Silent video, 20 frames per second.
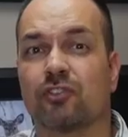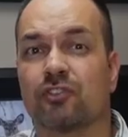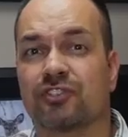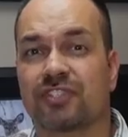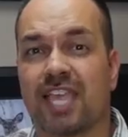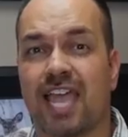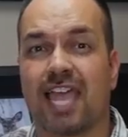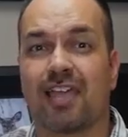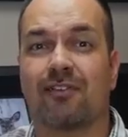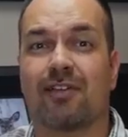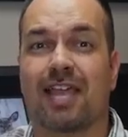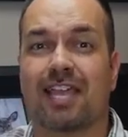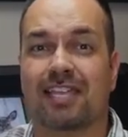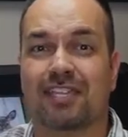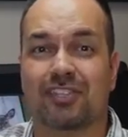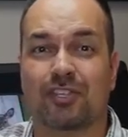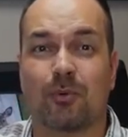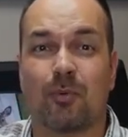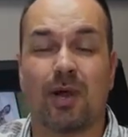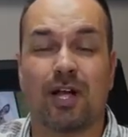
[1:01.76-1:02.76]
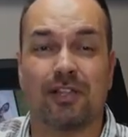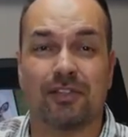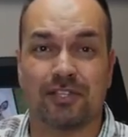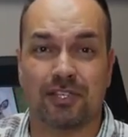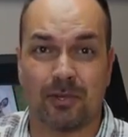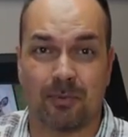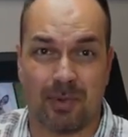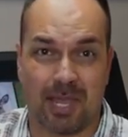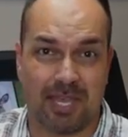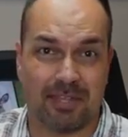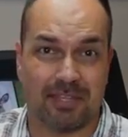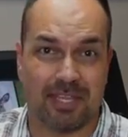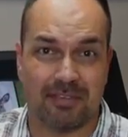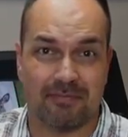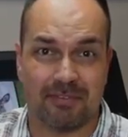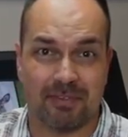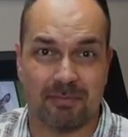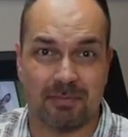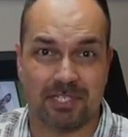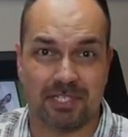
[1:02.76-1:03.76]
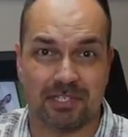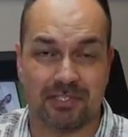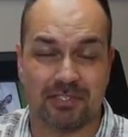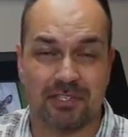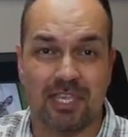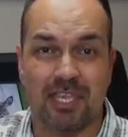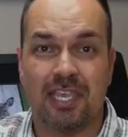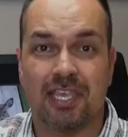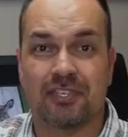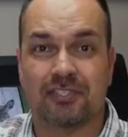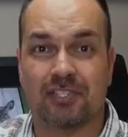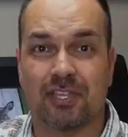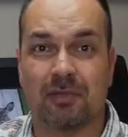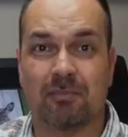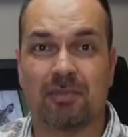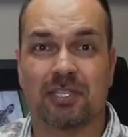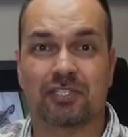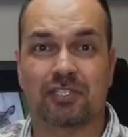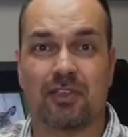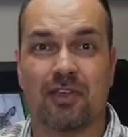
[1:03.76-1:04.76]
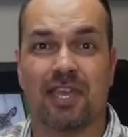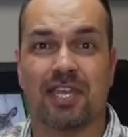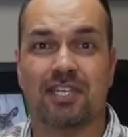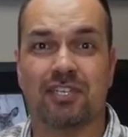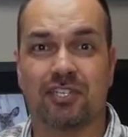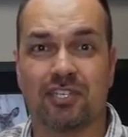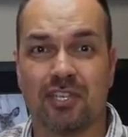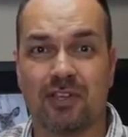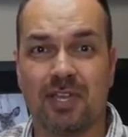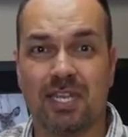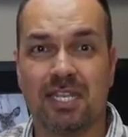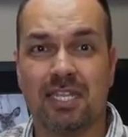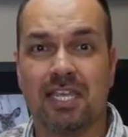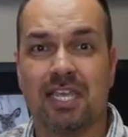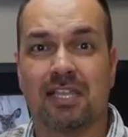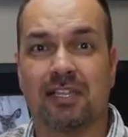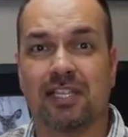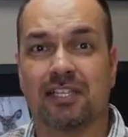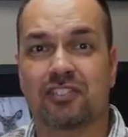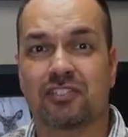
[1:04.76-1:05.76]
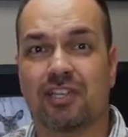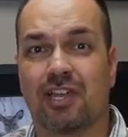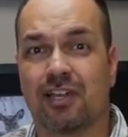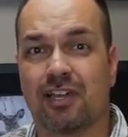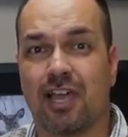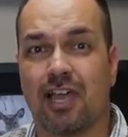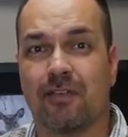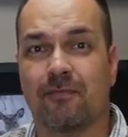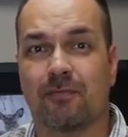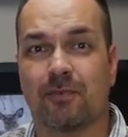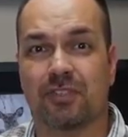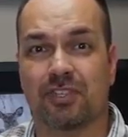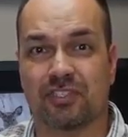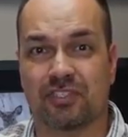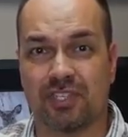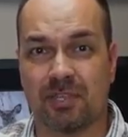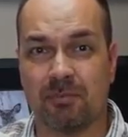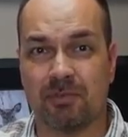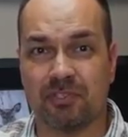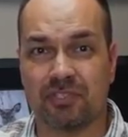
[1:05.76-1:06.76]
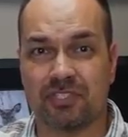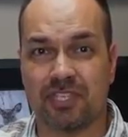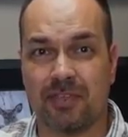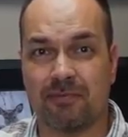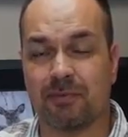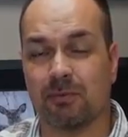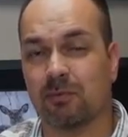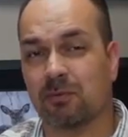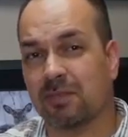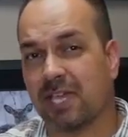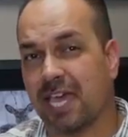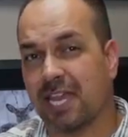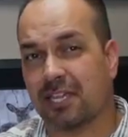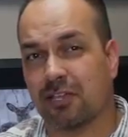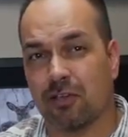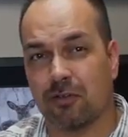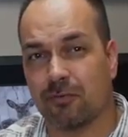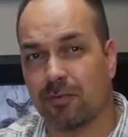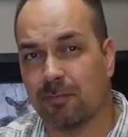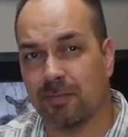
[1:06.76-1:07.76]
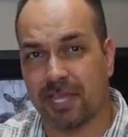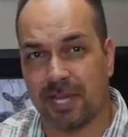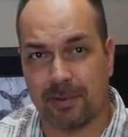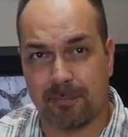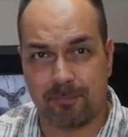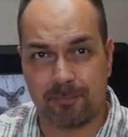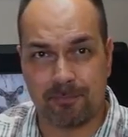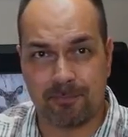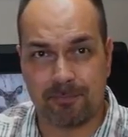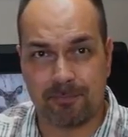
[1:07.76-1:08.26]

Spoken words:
you'll skyrocket the quality of your wildlife images. So let's go ahead and do it. Let's start off with the simple stuff and we'll kind of go from there.